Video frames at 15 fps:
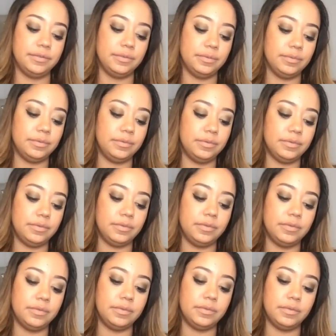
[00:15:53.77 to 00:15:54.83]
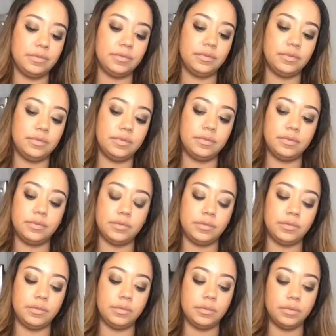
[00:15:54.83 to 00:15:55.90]

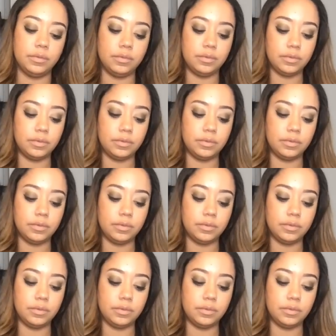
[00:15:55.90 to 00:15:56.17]
No one is speaking in this clip.